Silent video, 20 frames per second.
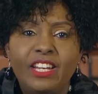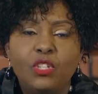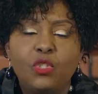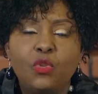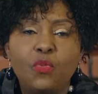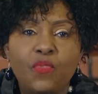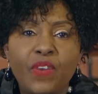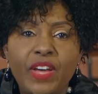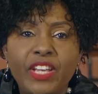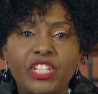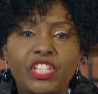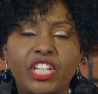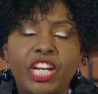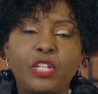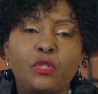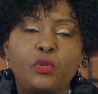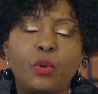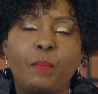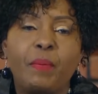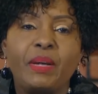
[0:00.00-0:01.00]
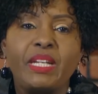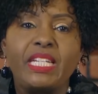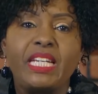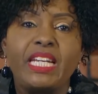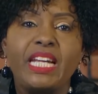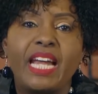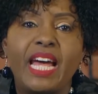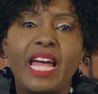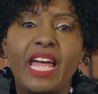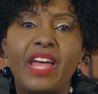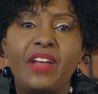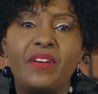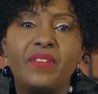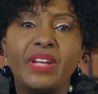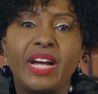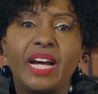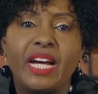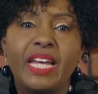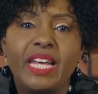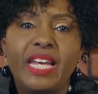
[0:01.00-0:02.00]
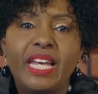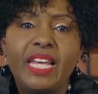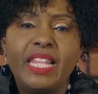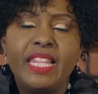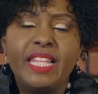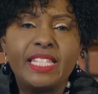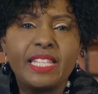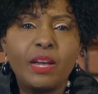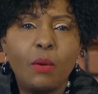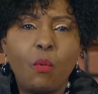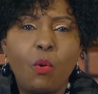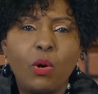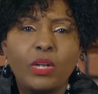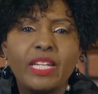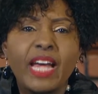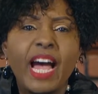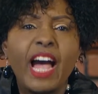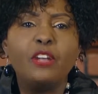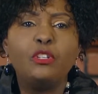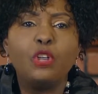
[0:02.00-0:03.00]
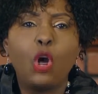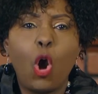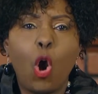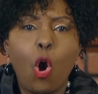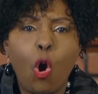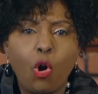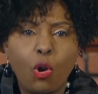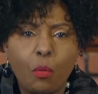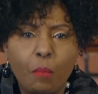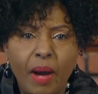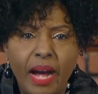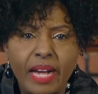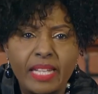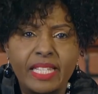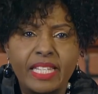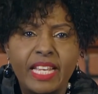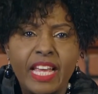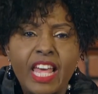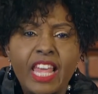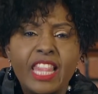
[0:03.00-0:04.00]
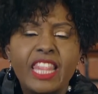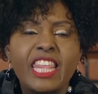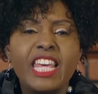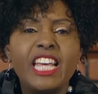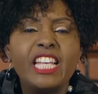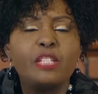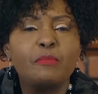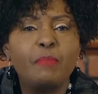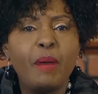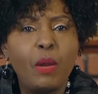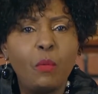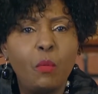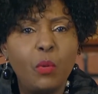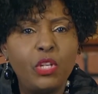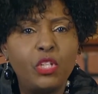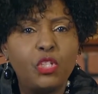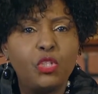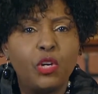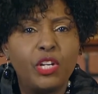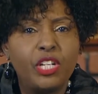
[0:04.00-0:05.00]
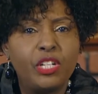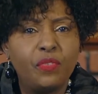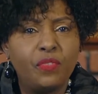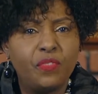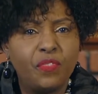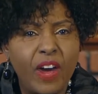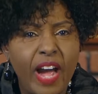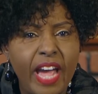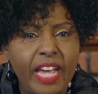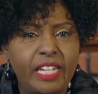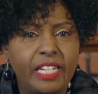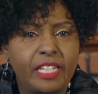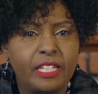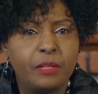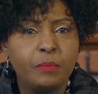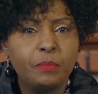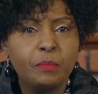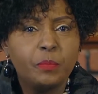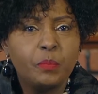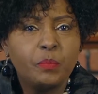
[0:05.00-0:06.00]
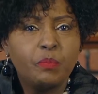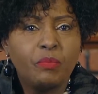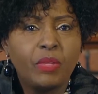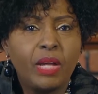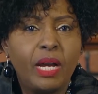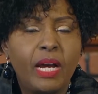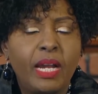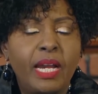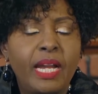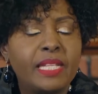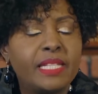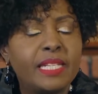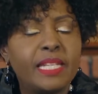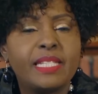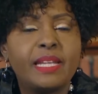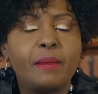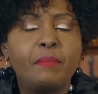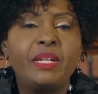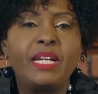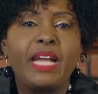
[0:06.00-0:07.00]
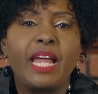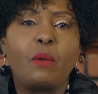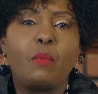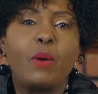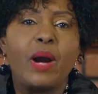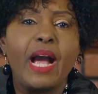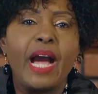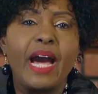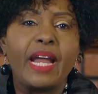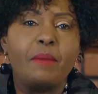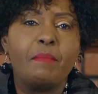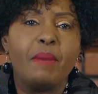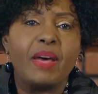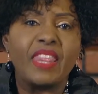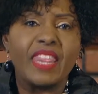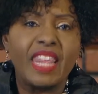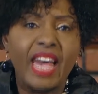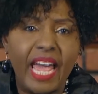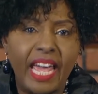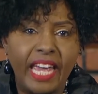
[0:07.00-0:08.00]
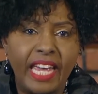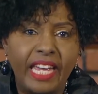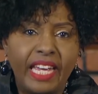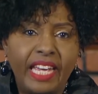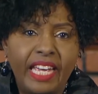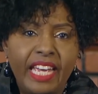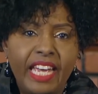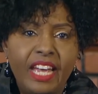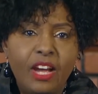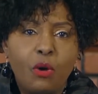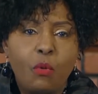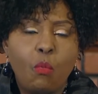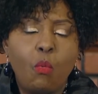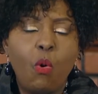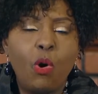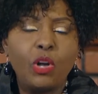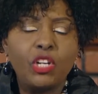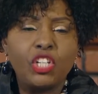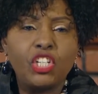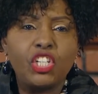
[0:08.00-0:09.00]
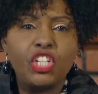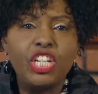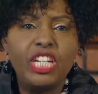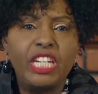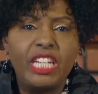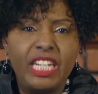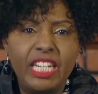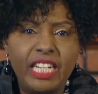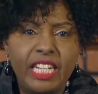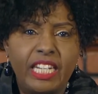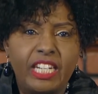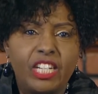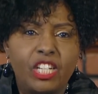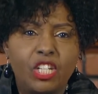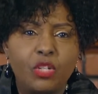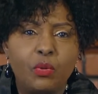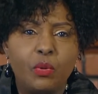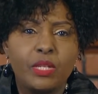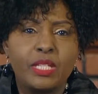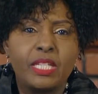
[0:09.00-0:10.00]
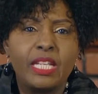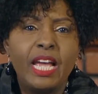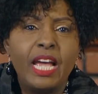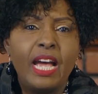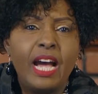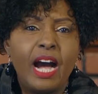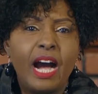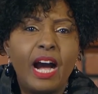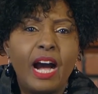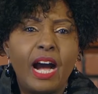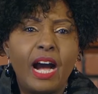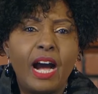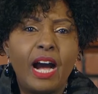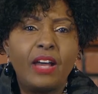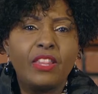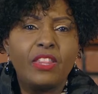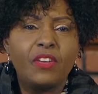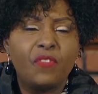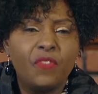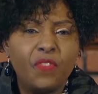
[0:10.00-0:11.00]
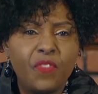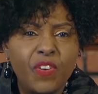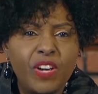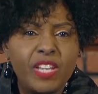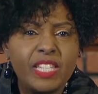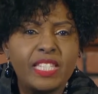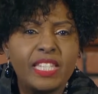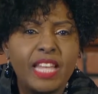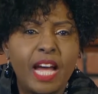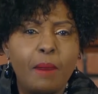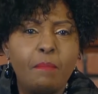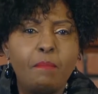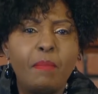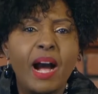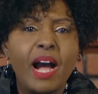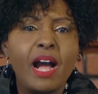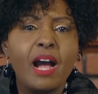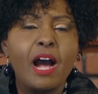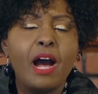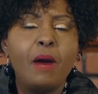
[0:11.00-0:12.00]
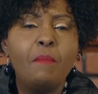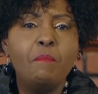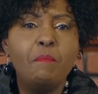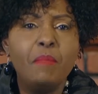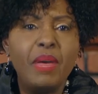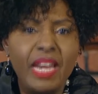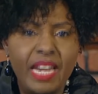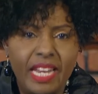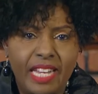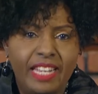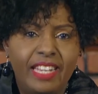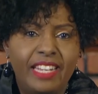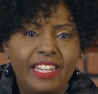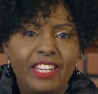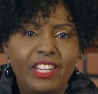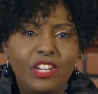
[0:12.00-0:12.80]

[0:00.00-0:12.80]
to venture into a particular area. These are what are your hallmarks. Things by which you're defined. Let's say somebody like Wangari Maathai. What she did, she was the first among many